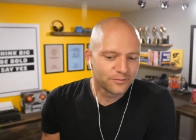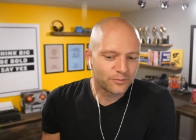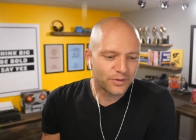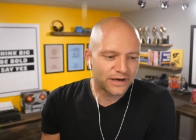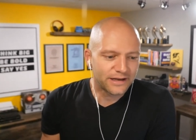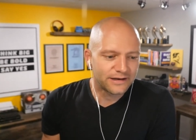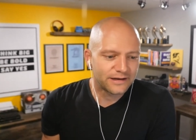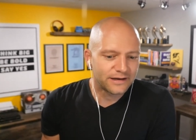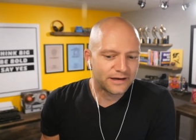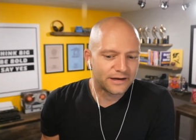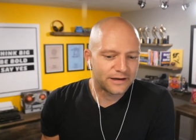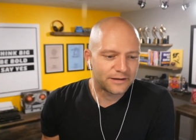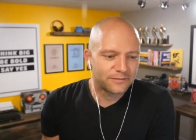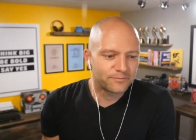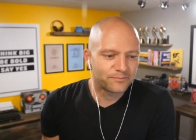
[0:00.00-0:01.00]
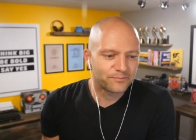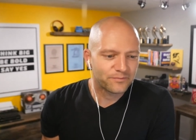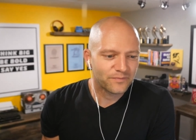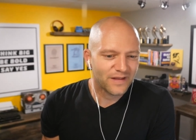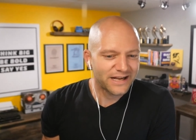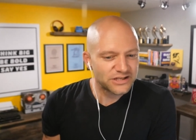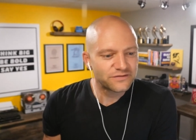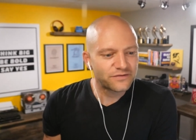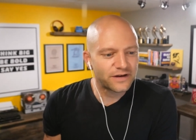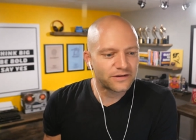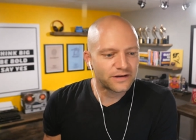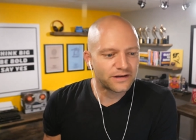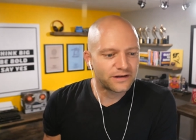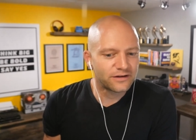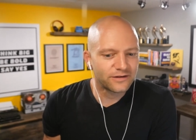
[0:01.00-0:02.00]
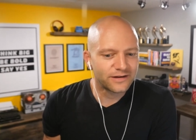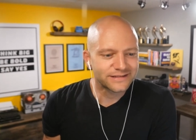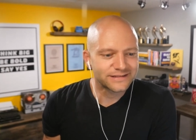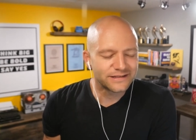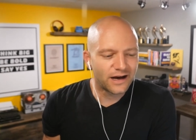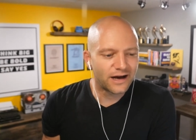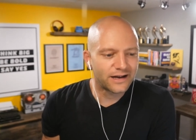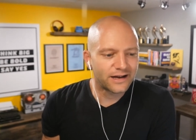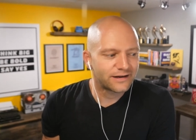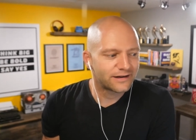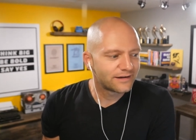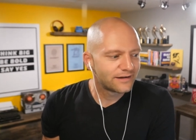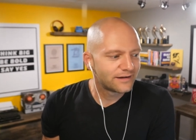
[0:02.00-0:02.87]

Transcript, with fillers: but um, I just found it curious, not